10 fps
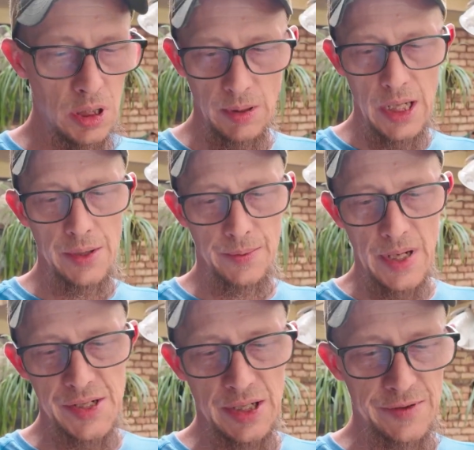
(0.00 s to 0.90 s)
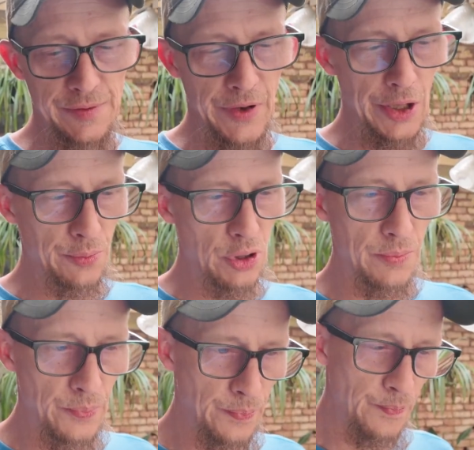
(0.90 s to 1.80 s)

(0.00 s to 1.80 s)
right? That stuff's available.